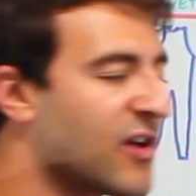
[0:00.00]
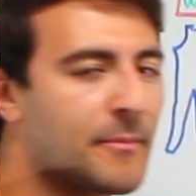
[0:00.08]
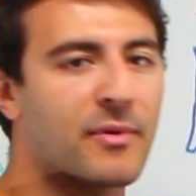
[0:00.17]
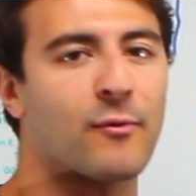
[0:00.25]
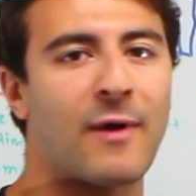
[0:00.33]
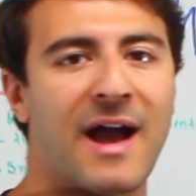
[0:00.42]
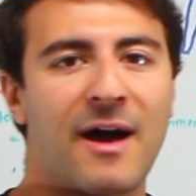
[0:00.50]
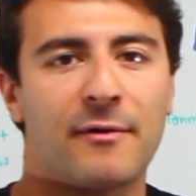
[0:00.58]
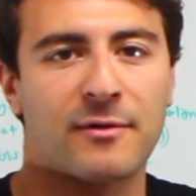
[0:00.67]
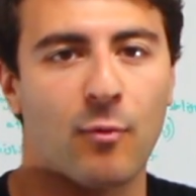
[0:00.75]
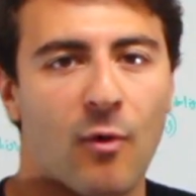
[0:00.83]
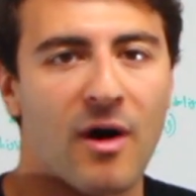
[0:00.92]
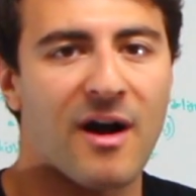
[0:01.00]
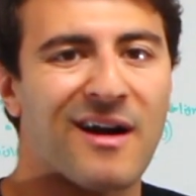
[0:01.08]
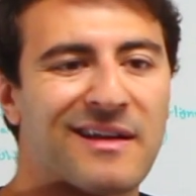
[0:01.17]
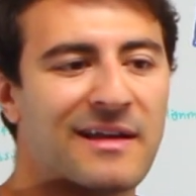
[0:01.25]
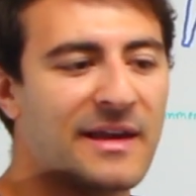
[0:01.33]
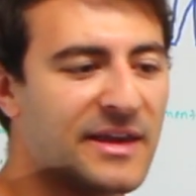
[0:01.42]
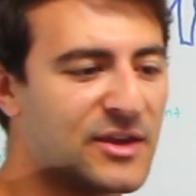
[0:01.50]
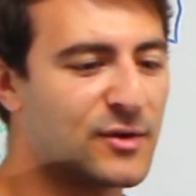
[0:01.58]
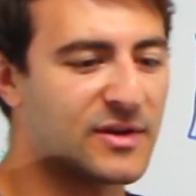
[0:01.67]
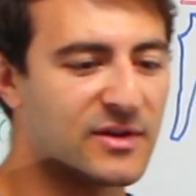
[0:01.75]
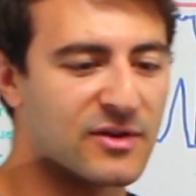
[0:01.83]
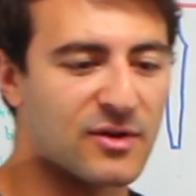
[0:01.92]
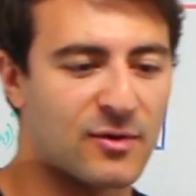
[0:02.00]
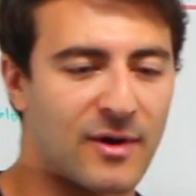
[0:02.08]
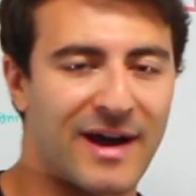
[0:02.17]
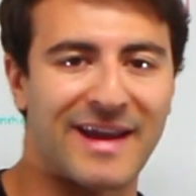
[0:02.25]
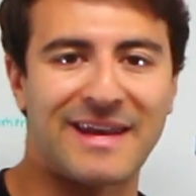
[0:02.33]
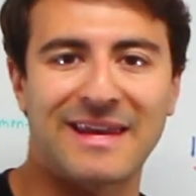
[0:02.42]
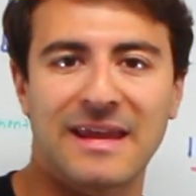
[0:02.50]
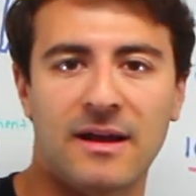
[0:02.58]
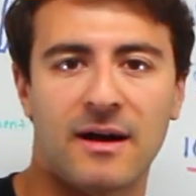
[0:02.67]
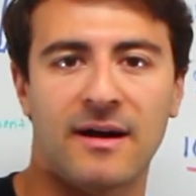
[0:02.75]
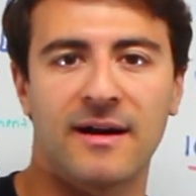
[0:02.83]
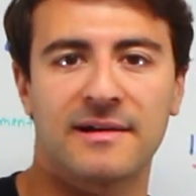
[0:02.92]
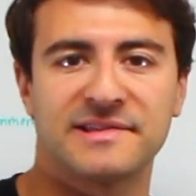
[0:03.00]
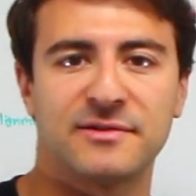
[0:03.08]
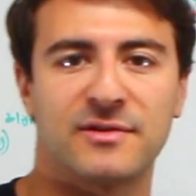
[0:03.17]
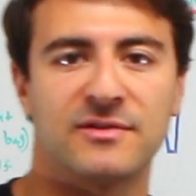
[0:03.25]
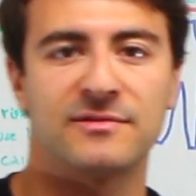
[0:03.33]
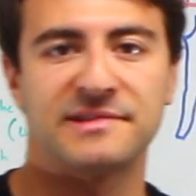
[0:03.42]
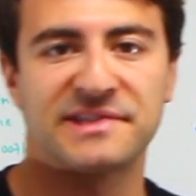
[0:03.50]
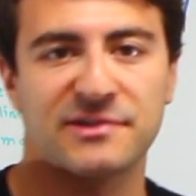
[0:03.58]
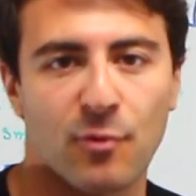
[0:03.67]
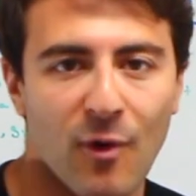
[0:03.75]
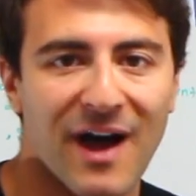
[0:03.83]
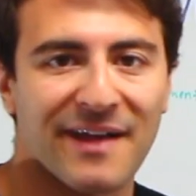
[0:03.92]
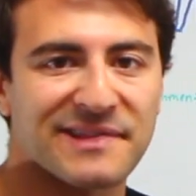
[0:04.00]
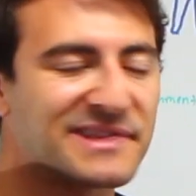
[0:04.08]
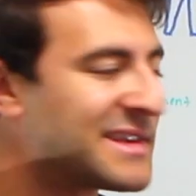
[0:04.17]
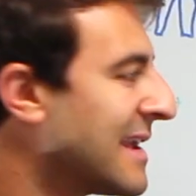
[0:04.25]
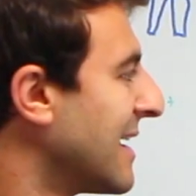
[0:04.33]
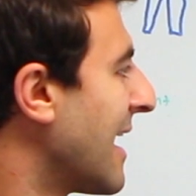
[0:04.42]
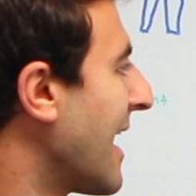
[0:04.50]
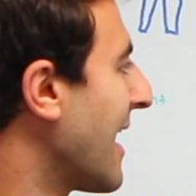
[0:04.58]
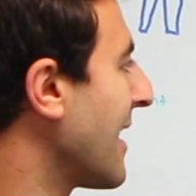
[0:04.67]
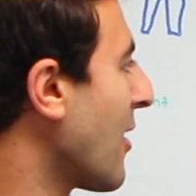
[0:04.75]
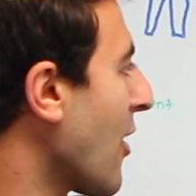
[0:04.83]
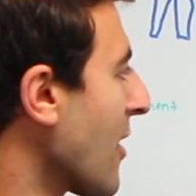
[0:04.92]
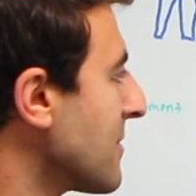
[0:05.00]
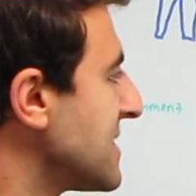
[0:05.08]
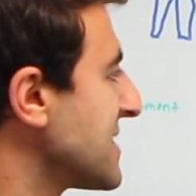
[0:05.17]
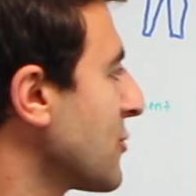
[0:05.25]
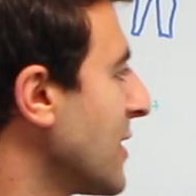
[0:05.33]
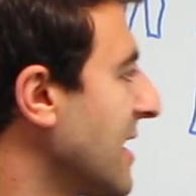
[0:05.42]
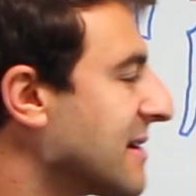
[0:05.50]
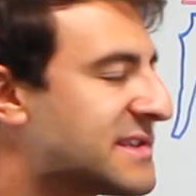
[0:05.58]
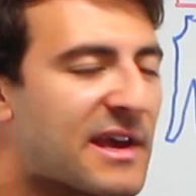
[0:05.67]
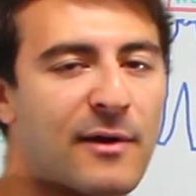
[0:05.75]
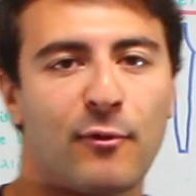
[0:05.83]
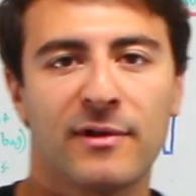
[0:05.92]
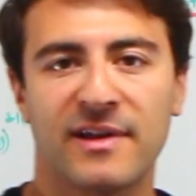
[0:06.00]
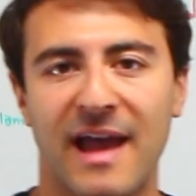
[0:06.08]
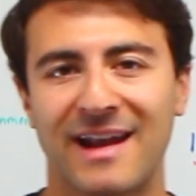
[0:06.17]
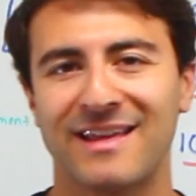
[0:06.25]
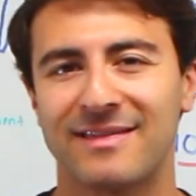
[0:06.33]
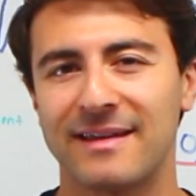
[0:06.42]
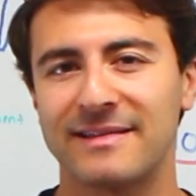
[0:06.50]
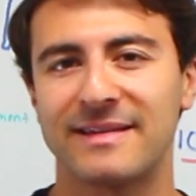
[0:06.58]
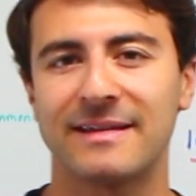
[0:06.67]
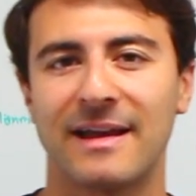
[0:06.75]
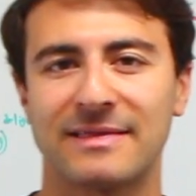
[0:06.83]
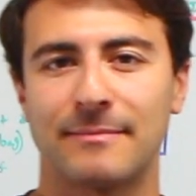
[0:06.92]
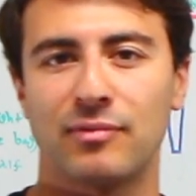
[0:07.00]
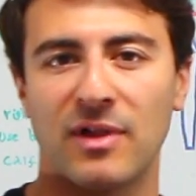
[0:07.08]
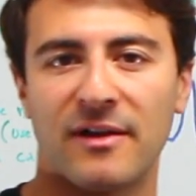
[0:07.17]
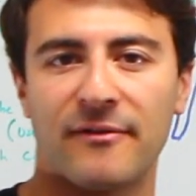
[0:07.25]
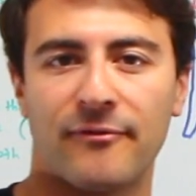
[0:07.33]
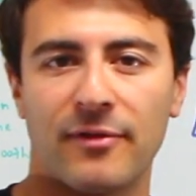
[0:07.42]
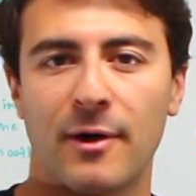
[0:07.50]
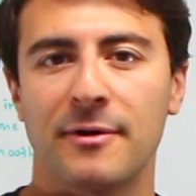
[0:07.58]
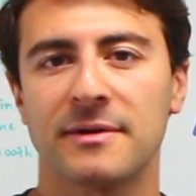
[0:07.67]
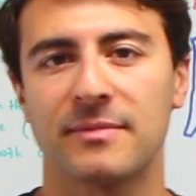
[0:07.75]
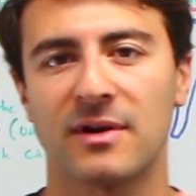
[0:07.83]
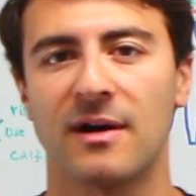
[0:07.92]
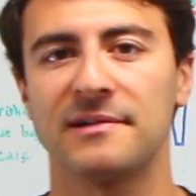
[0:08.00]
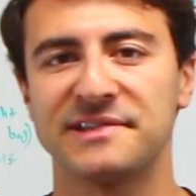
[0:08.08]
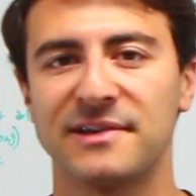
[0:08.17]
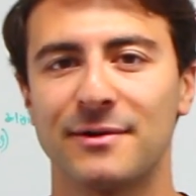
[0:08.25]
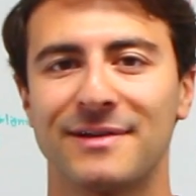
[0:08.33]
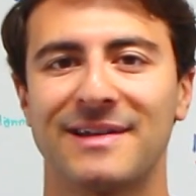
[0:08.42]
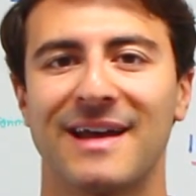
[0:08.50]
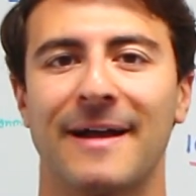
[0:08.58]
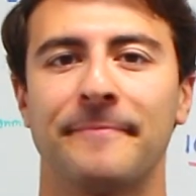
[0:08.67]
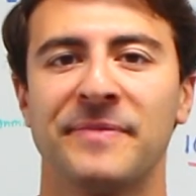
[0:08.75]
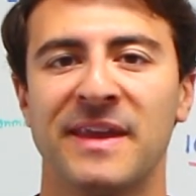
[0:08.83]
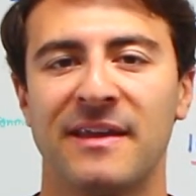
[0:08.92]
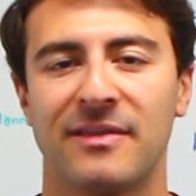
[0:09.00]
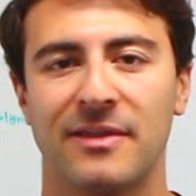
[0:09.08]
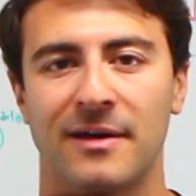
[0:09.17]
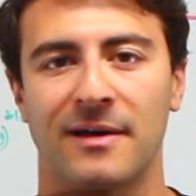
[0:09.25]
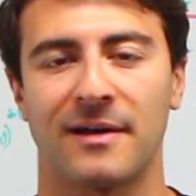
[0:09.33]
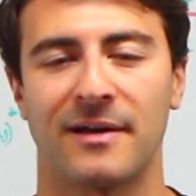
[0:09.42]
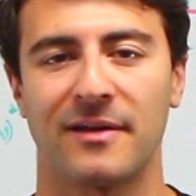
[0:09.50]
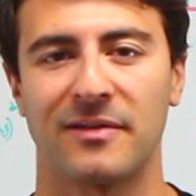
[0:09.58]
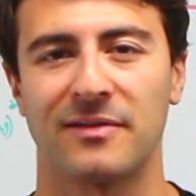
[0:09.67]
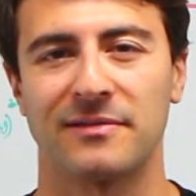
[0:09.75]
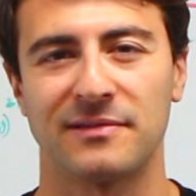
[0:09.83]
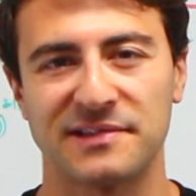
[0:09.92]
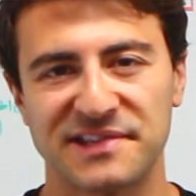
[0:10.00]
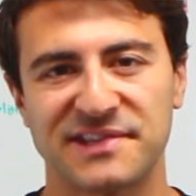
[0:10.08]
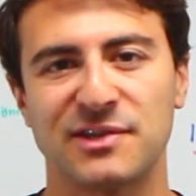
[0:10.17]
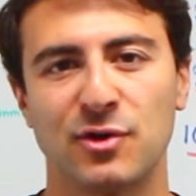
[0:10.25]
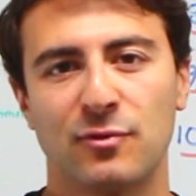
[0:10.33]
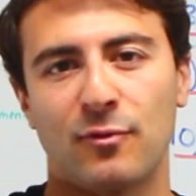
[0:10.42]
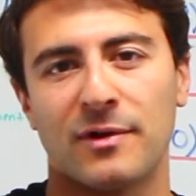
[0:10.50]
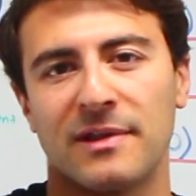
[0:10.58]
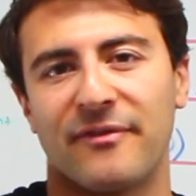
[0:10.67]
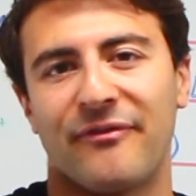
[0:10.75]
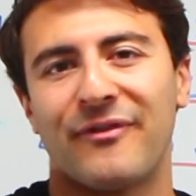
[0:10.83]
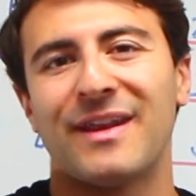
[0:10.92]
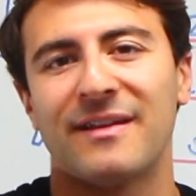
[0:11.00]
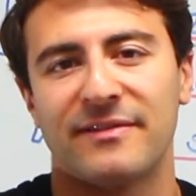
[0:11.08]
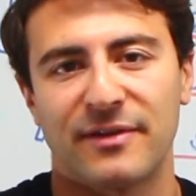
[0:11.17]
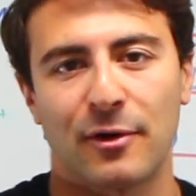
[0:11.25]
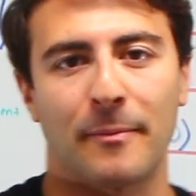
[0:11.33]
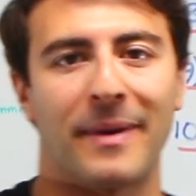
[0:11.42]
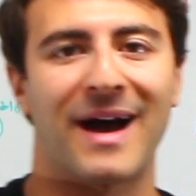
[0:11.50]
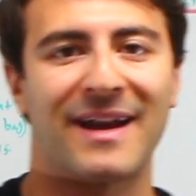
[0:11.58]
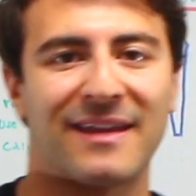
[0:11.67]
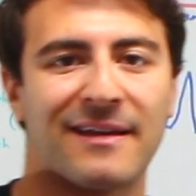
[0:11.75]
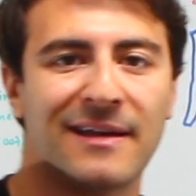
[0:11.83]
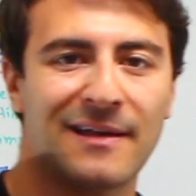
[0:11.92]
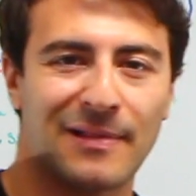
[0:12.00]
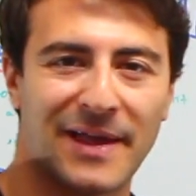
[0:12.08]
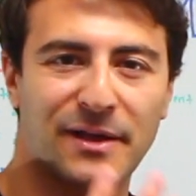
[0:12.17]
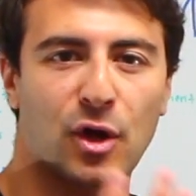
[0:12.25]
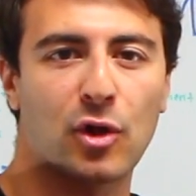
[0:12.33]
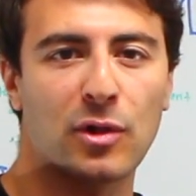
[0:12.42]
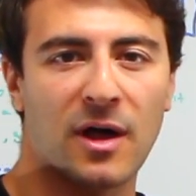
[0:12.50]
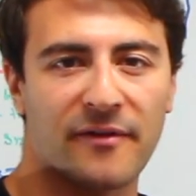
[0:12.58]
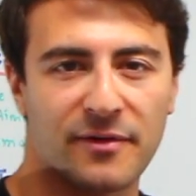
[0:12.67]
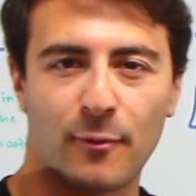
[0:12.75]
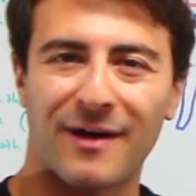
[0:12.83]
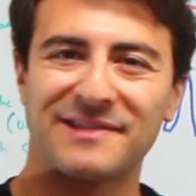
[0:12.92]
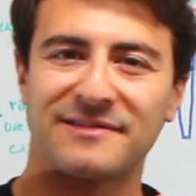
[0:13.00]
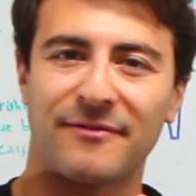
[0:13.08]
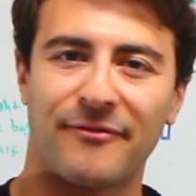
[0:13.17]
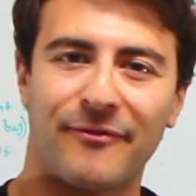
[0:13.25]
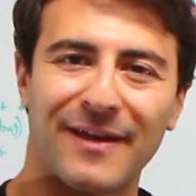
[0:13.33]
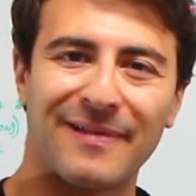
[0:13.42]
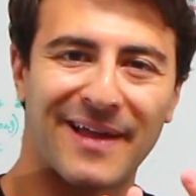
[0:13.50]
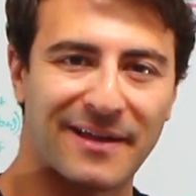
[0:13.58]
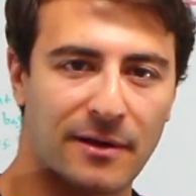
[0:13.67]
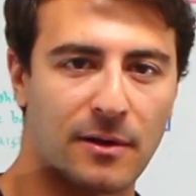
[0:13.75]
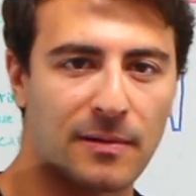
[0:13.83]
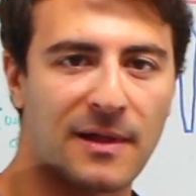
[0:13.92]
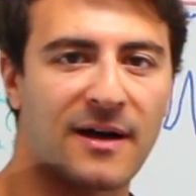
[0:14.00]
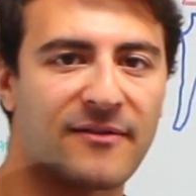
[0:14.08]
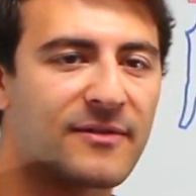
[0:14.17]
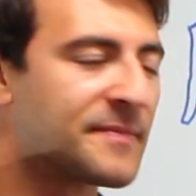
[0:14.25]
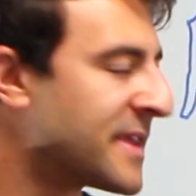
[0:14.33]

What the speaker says: jump around, walk, you can do knee hugs, you can do squats, arm swings, really anything to get the blood flowing, but also to get the suit really fitted to your body like a glove. It wants to fit like a glove.